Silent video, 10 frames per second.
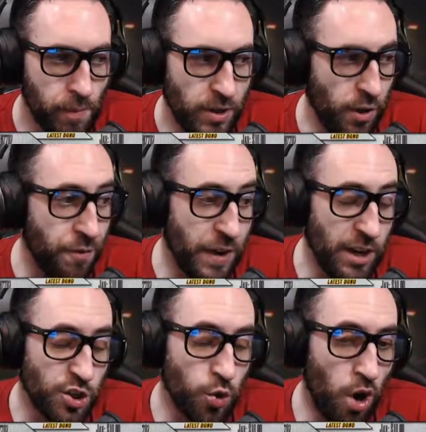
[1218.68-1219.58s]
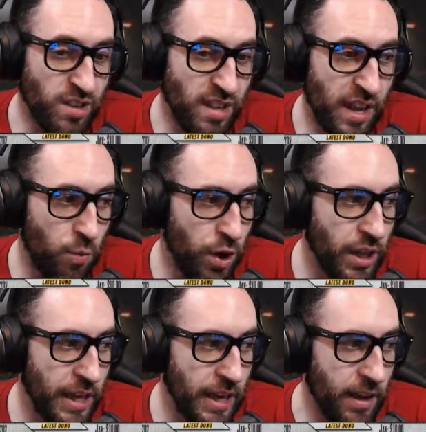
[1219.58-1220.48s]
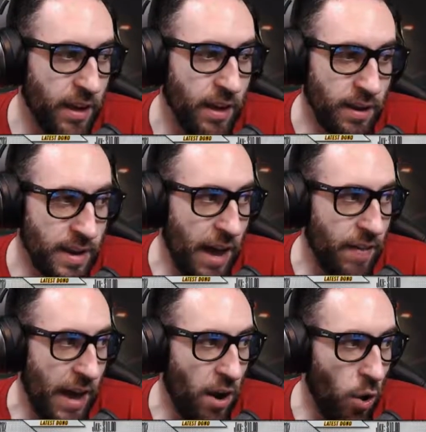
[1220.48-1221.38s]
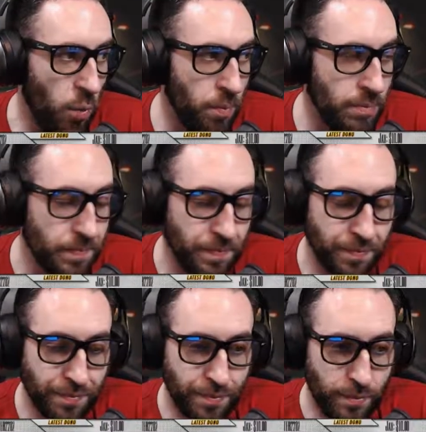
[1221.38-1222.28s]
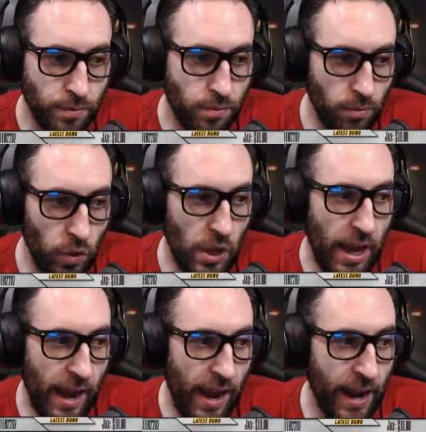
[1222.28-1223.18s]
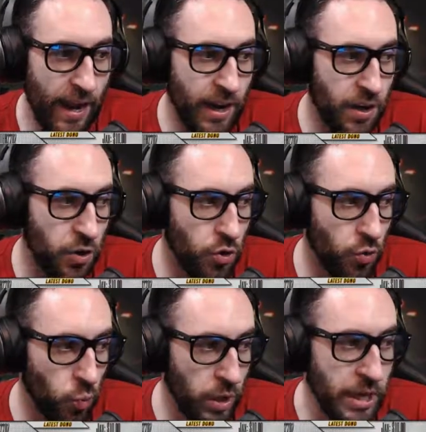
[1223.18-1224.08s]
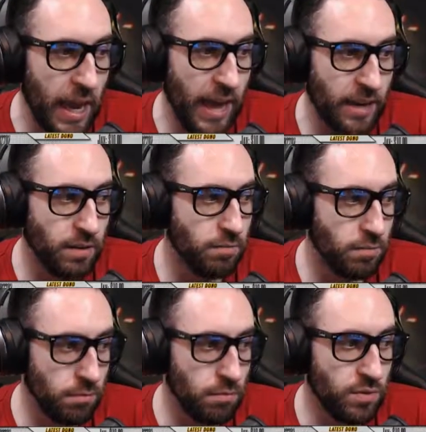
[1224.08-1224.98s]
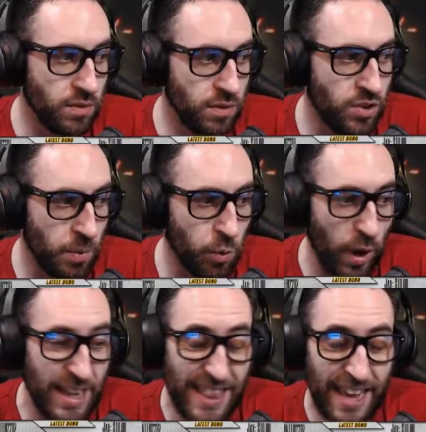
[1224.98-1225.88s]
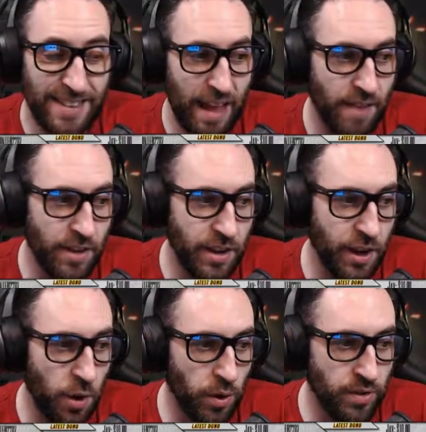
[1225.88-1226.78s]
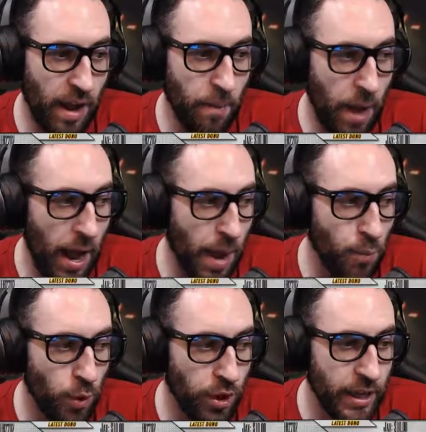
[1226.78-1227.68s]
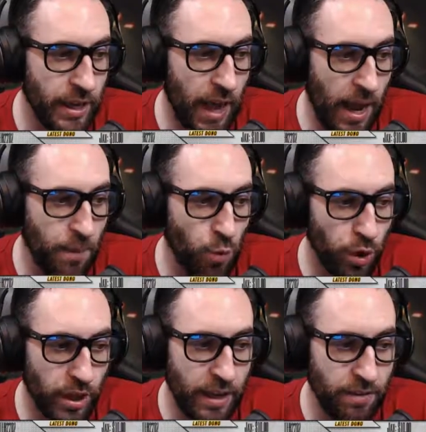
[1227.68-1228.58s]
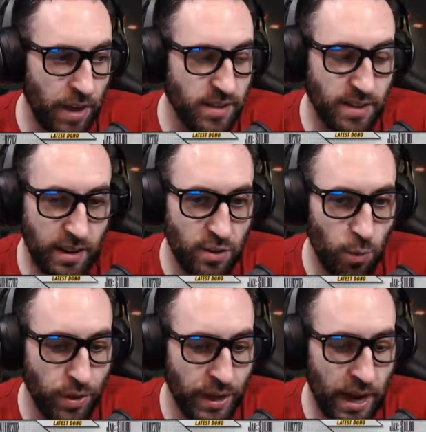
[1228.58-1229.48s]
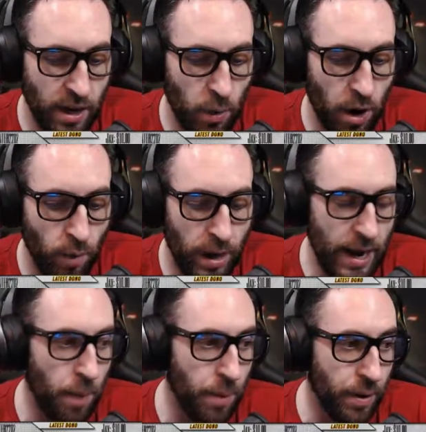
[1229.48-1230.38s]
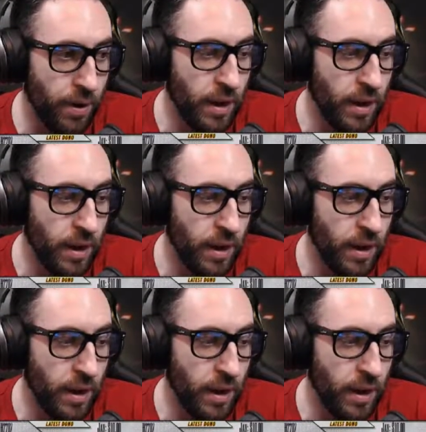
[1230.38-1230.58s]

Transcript: So fingers crossed that they really nail that home, and we get some great things out of it, you know, because I'm really invested into what they got going on right now, but